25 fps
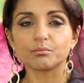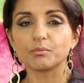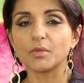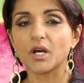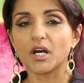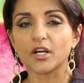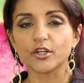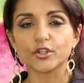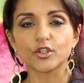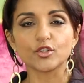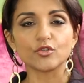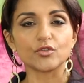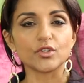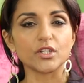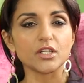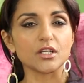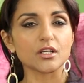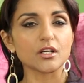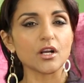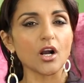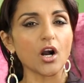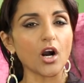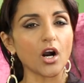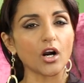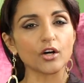mercury,
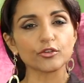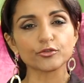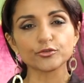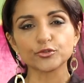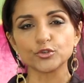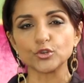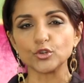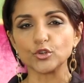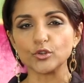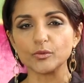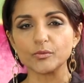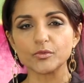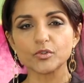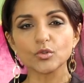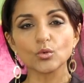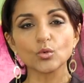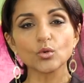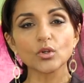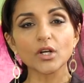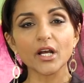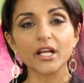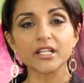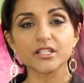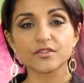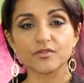car fumes,
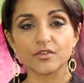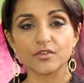all kinds